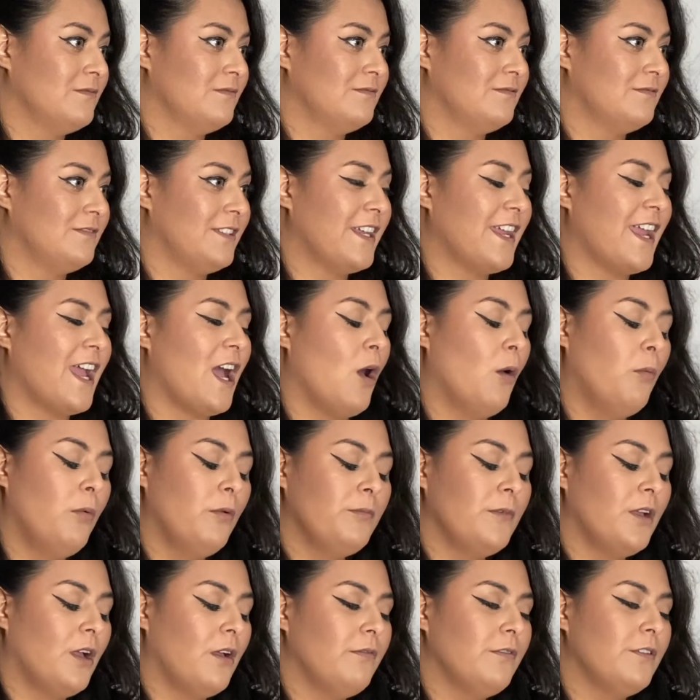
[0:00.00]
Like
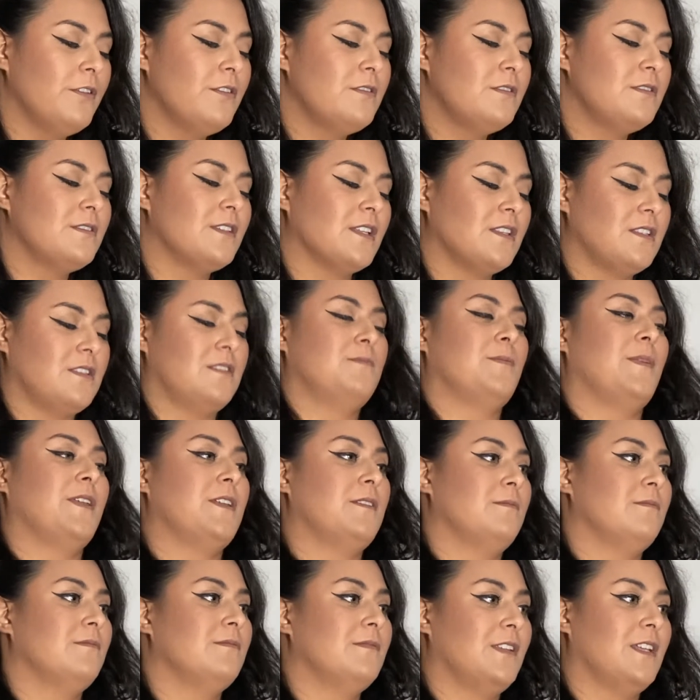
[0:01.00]
album covers, that's my
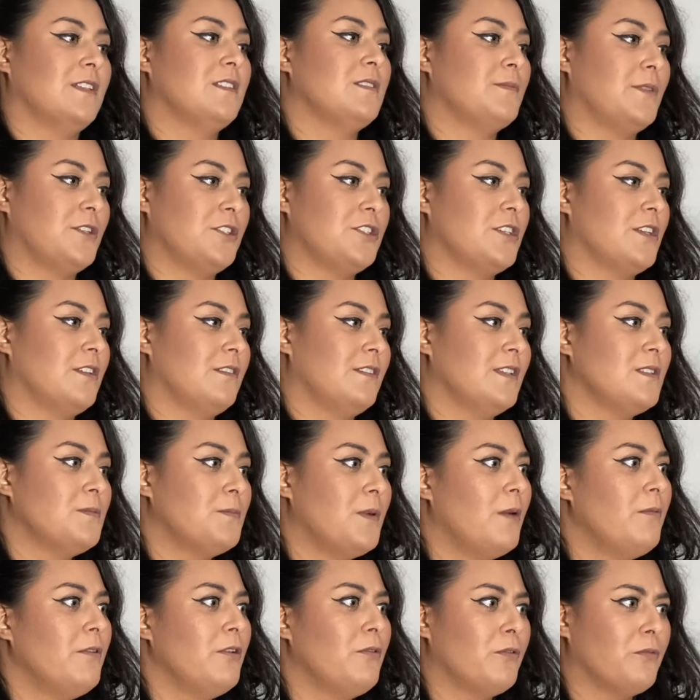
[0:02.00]
shit. That's
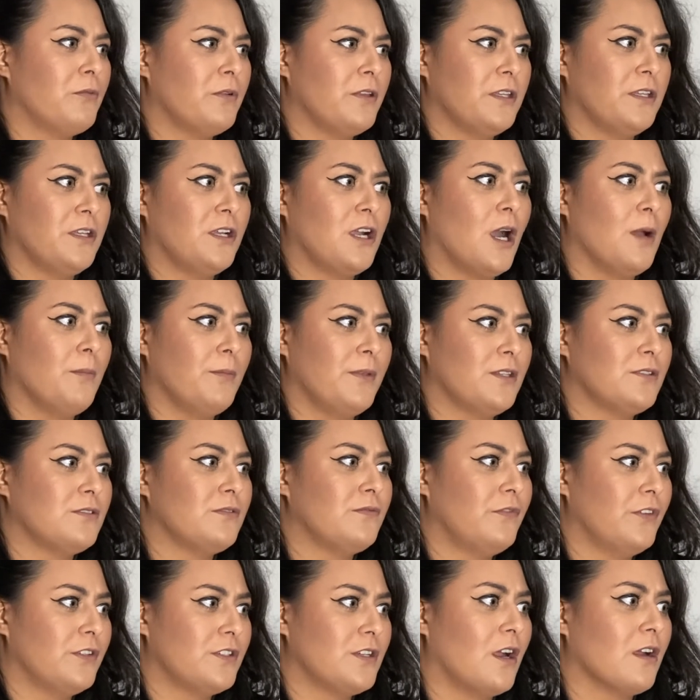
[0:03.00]
probably what really got me into
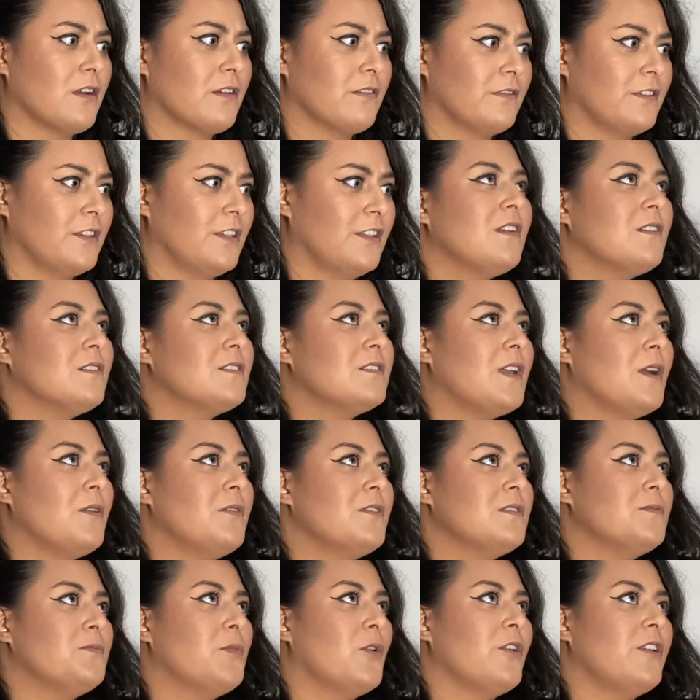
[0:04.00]
photography. Because I
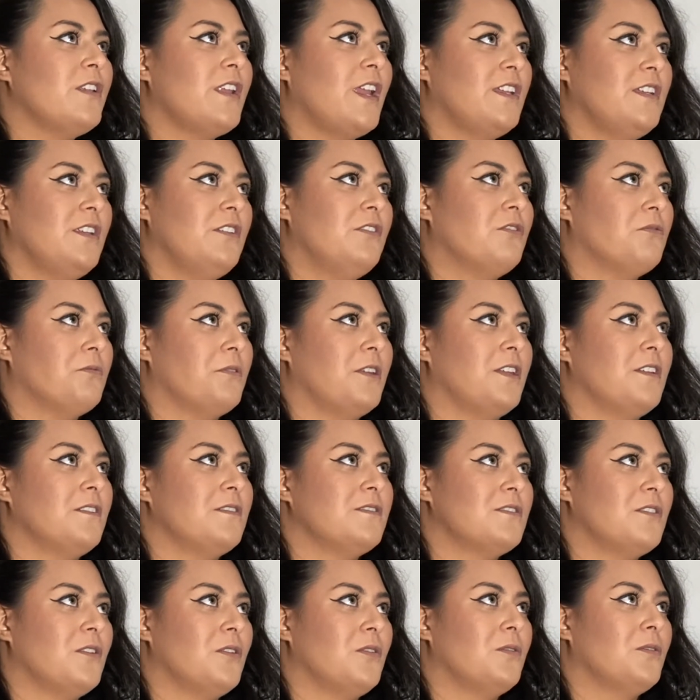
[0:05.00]
was born 93,
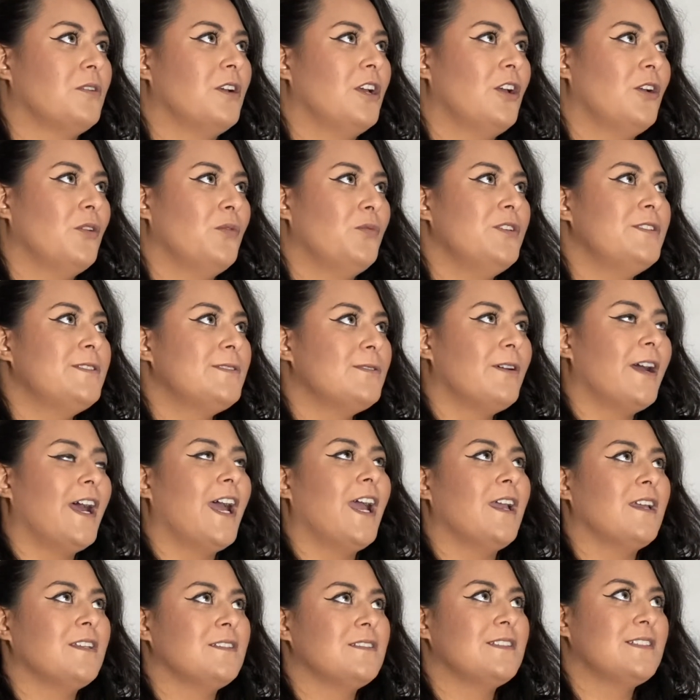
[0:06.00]
so we still
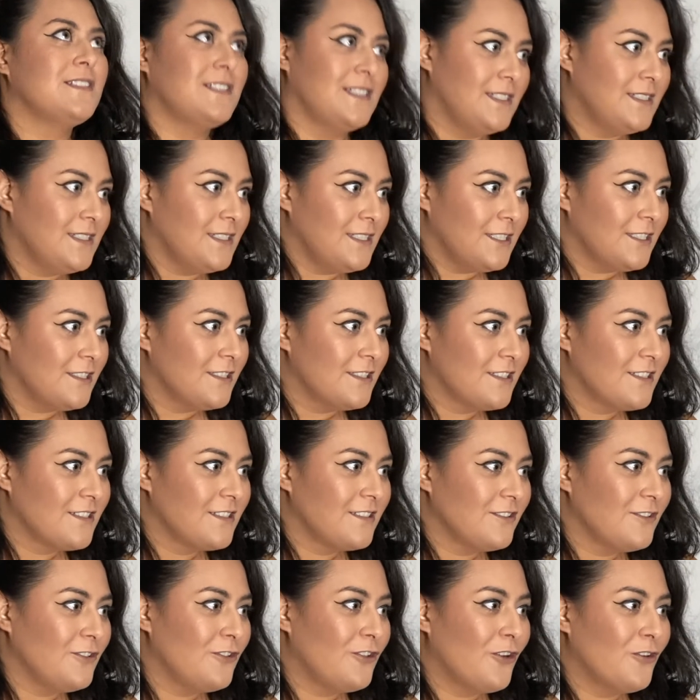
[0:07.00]
had CDs,
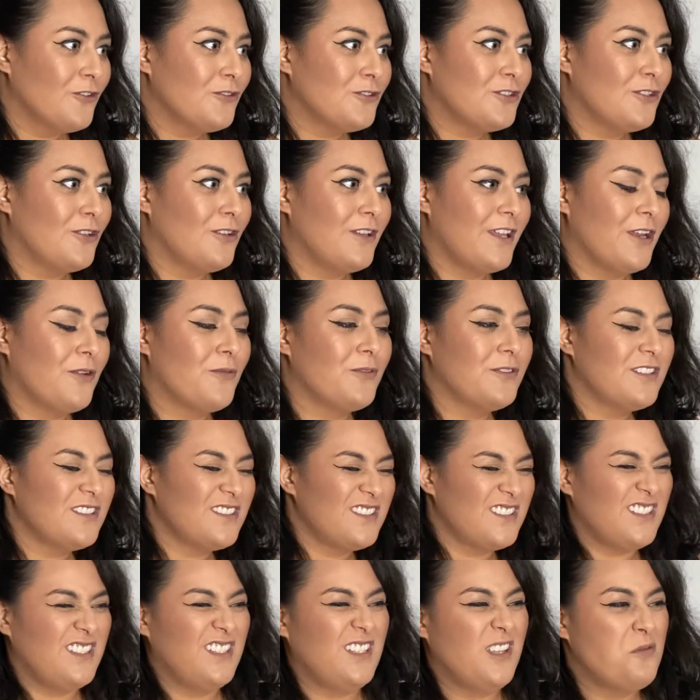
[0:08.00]
you know? So like when the
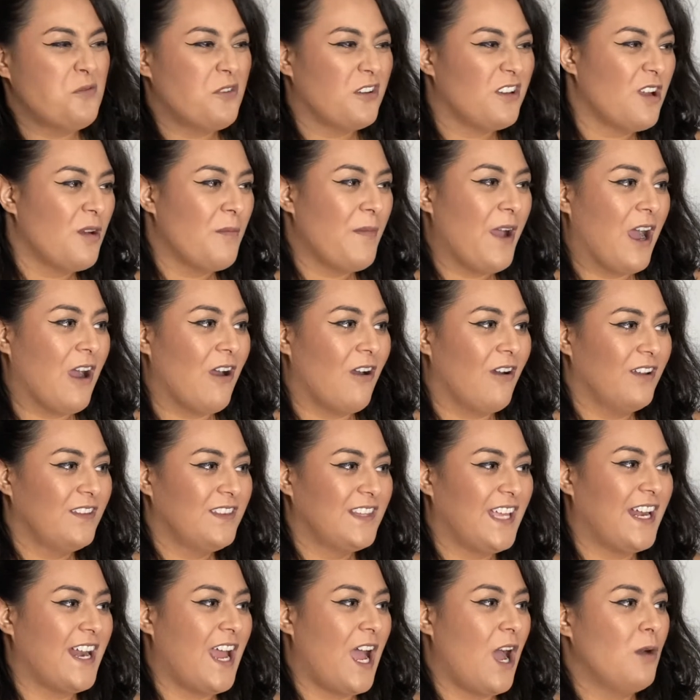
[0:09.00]
CD would come out and
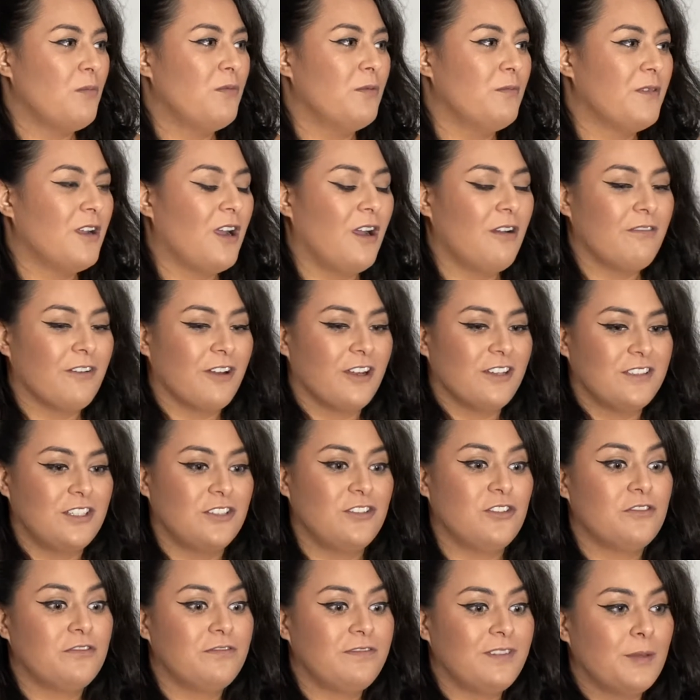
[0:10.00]
that album cover and then
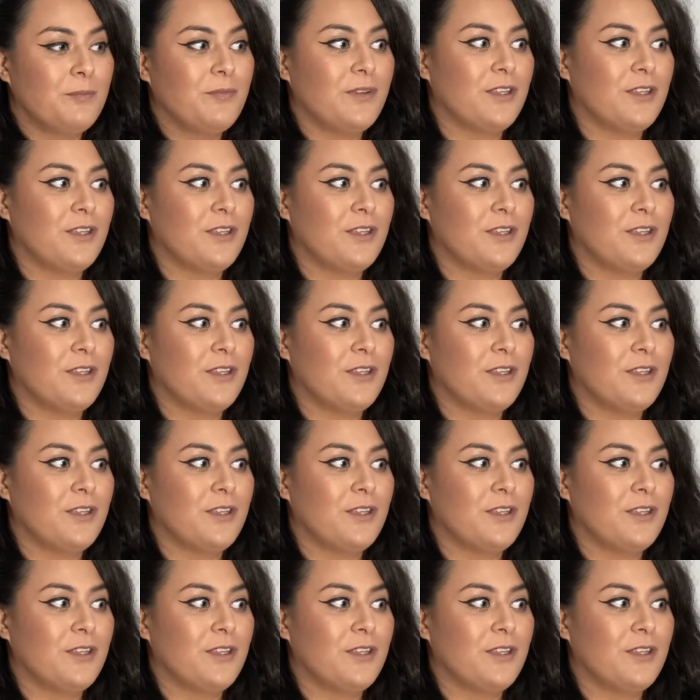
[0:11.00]
you're flipping